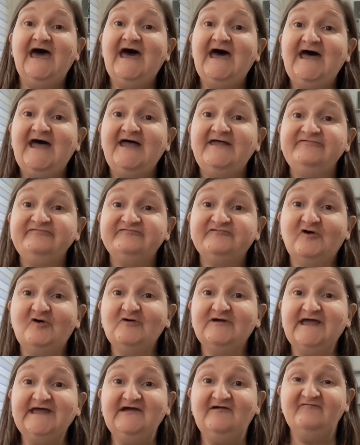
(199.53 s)
And
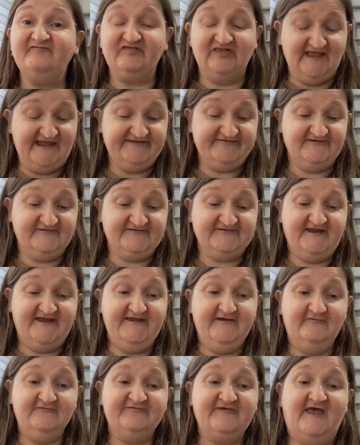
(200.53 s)
talking of letter
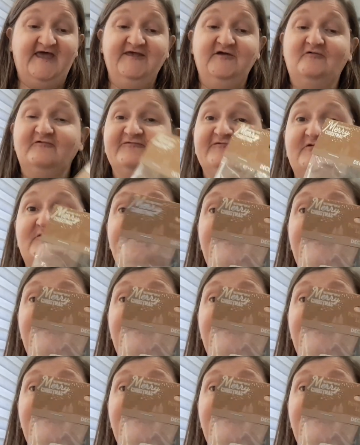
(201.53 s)
tiles, I also